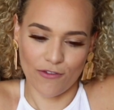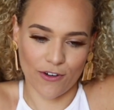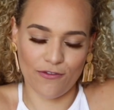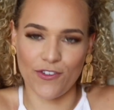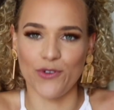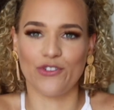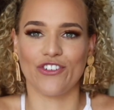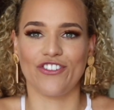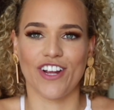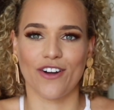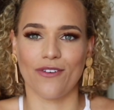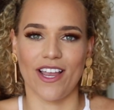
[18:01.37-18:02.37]
for future
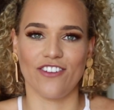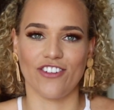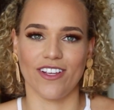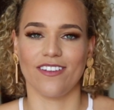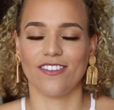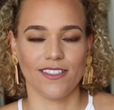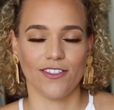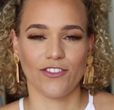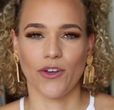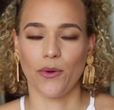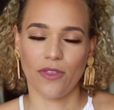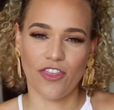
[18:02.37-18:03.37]
generations.
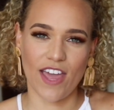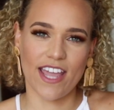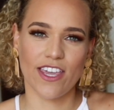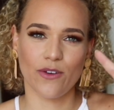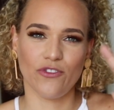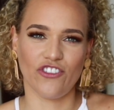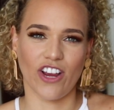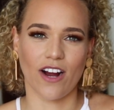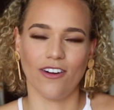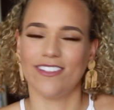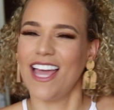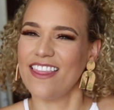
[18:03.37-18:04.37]
So thank you,
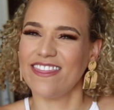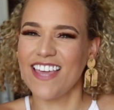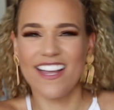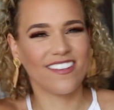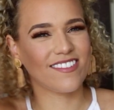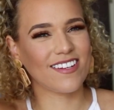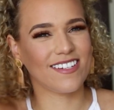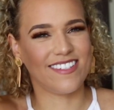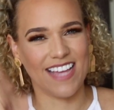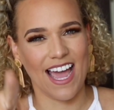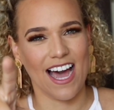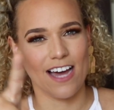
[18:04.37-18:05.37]
Gerald, and thanks to
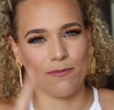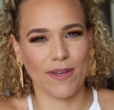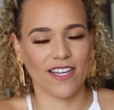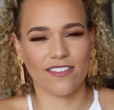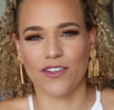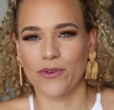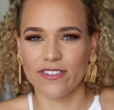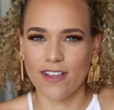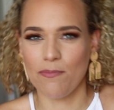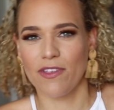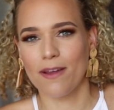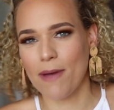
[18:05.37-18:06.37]
Dad, because there was
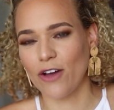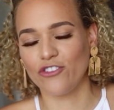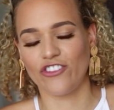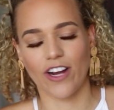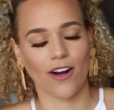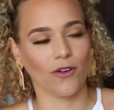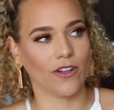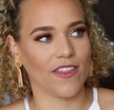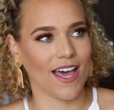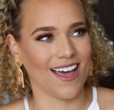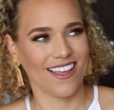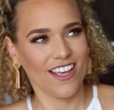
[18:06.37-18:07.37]
something about Gerald
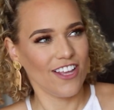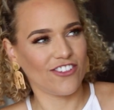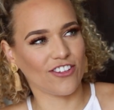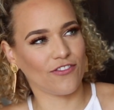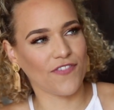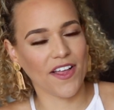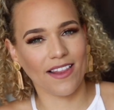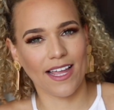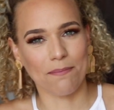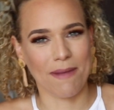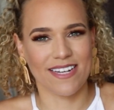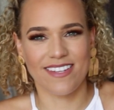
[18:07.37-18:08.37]
that just felt
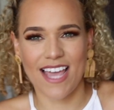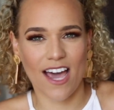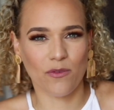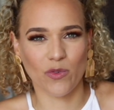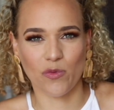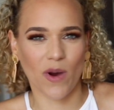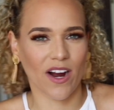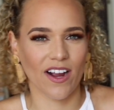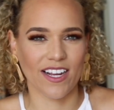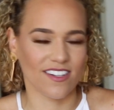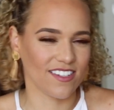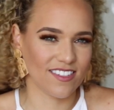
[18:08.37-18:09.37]
like my dad was
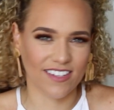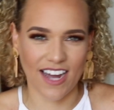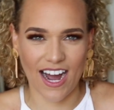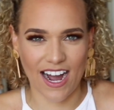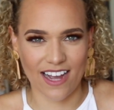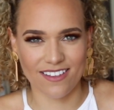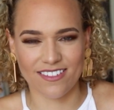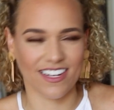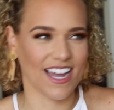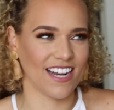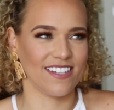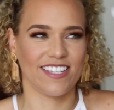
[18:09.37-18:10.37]
wearing a disguise to
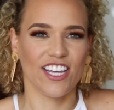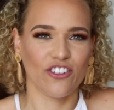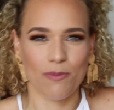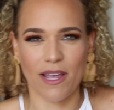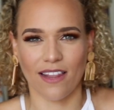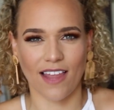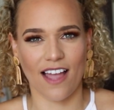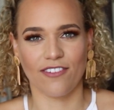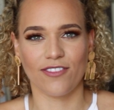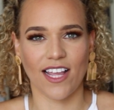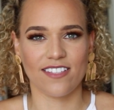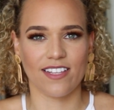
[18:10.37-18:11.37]
kind of teach me a
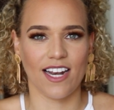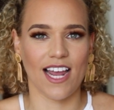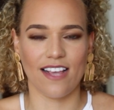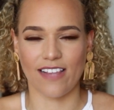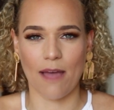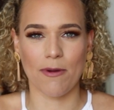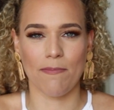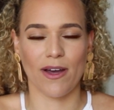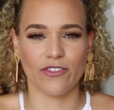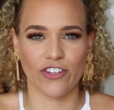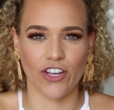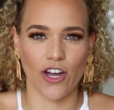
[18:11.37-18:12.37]
life lesson as I'm
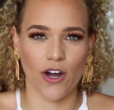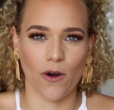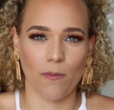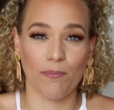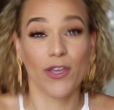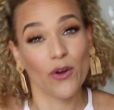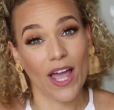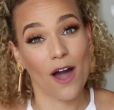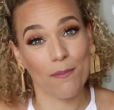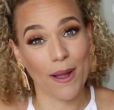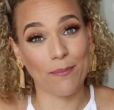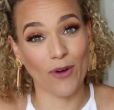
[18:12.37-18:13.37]
about to go puke
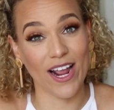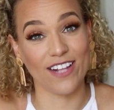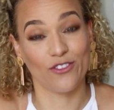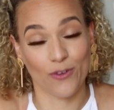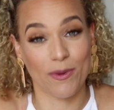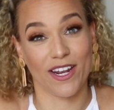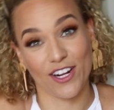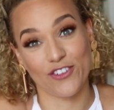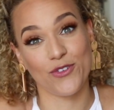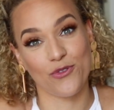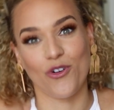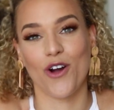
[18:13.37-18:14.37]
out my brains from getting
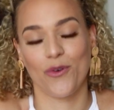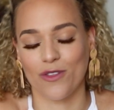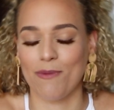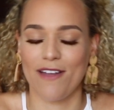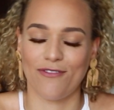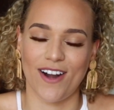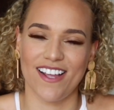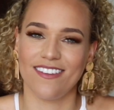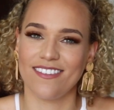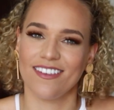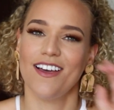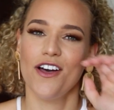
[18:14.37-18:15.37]
too drunk with my friends.